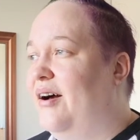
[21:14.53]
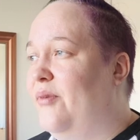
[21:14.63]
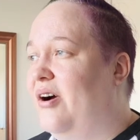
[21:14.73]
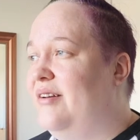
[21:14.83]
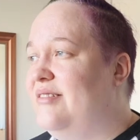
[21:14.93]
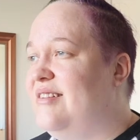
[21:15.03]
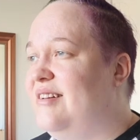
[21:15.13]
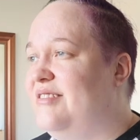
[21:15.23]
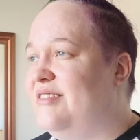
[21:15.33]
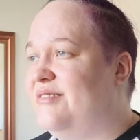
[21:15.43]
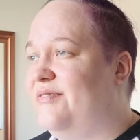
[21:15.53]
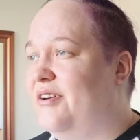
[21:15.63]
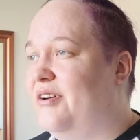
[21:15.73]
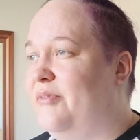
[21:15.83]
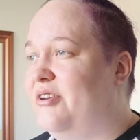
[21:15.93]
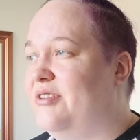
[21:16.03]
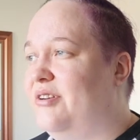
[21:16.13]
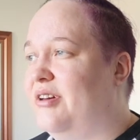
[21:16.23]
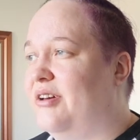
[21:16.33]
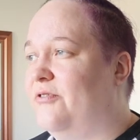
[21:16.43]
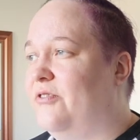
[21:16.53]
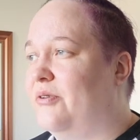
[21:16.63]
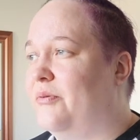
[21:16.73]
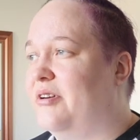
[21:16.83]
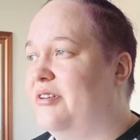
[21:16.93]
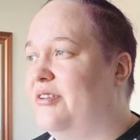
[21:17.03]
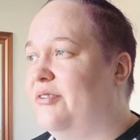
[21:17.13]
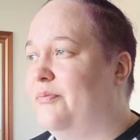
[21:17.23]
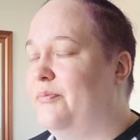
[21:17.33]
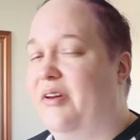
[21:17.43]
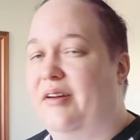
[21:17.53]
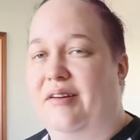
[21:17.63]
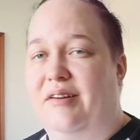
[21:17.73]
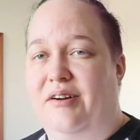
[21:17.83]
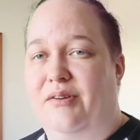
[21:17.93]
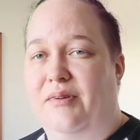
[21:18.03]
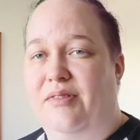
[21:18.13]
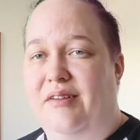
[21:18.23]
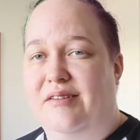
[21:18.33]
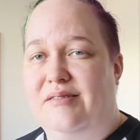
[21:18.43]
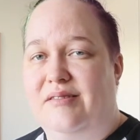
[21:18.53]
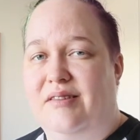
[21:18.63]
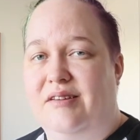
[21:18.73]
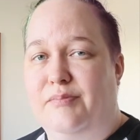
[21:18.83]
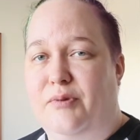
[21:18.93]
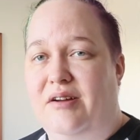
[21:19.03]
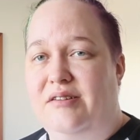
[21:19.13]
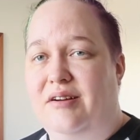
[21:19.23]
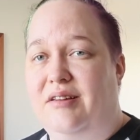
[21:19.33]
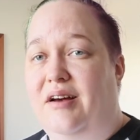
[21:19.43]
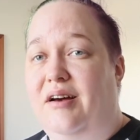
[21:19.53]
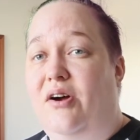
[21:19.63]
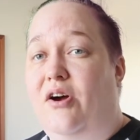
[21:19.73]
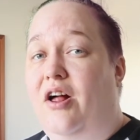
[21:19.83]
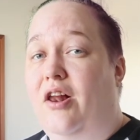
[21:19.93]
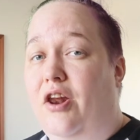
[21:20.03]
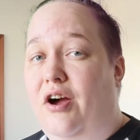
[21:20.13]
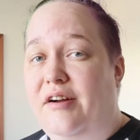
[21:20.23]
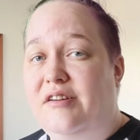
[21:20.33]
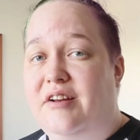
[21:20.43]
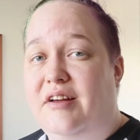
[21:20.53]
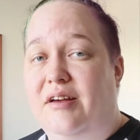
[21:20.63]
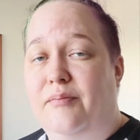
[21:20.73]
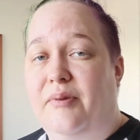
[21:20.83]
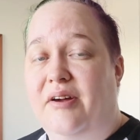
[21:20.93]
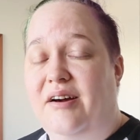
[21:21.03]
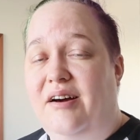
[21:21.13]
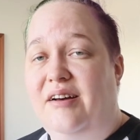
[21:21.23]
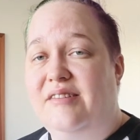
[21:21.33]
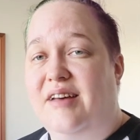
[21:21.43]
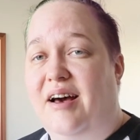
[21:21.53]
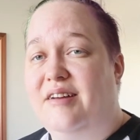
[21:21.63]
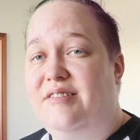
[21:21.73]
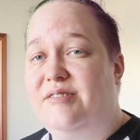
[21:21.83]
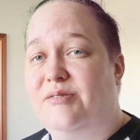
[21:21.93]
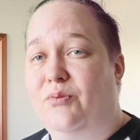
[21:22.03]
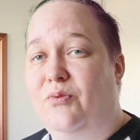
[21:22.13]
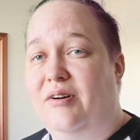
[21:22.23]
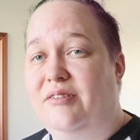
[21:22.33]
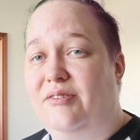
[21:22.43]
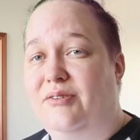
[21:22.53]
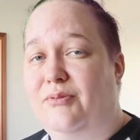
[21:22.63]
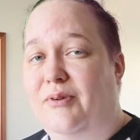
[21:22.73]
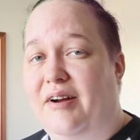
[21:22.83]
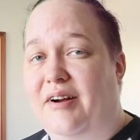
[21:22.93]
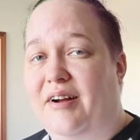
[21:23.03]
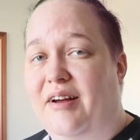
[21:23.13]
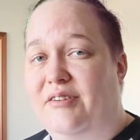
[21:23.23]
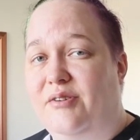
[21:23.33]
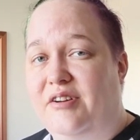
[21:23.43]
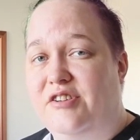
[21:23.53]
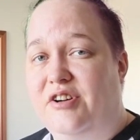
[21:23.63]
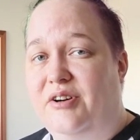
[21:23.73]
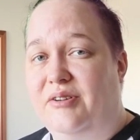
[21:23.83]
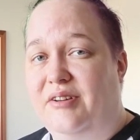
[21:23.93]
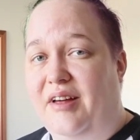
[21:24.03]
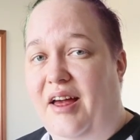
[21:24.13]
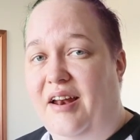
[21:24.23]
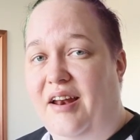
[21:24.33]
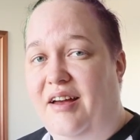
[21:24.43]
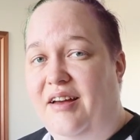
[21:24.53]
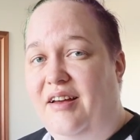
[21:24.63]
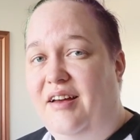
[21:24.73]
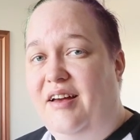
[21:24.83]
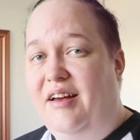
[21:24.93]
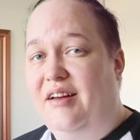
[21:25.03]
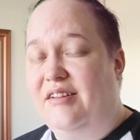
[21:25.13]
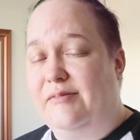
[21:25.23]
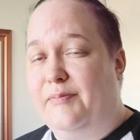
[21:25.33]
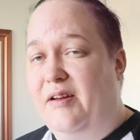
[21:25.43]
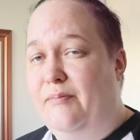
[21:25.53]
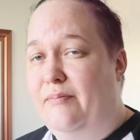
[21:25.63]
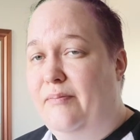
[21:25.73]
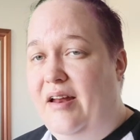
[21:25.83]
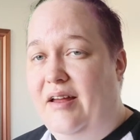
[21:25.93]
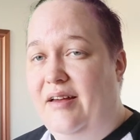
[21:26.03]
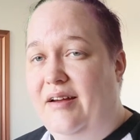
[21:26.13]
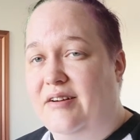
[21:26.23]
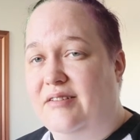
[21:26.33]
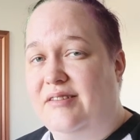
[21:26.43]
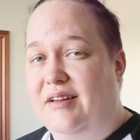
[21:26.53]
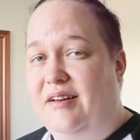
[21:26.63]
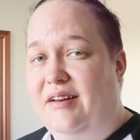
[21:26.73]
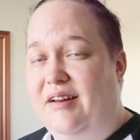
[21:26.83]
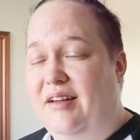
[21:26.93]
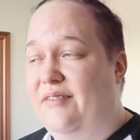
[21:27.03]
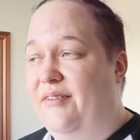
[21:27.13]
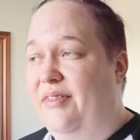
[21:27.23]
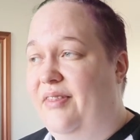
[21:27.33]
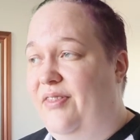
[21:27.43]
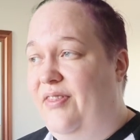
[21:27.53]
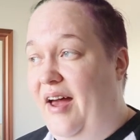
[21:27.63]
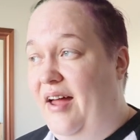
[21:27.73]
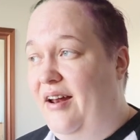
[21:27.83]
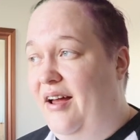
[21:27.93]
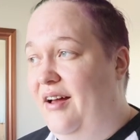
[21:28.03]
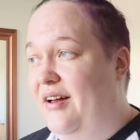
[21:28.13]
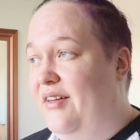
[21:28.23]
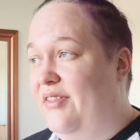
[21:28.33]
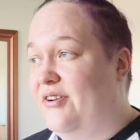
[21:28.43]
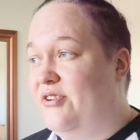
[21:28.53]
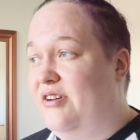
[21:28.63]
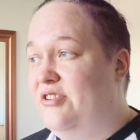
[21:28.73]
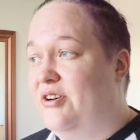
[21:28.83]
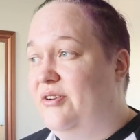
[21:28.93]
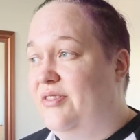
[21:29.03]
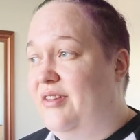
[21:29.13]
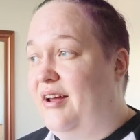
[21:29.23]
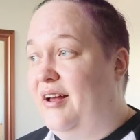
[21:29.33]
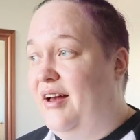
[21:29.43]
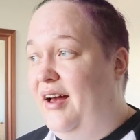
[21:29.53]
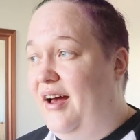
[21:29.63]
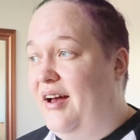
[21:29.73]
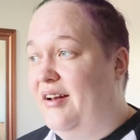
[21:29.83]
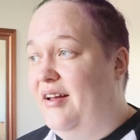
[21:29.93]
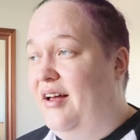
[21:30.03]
honestly just very much looking forward to being done with this project, largely because I just want to wear a trench coat again. It's been many years, and even then, the trench coat that I had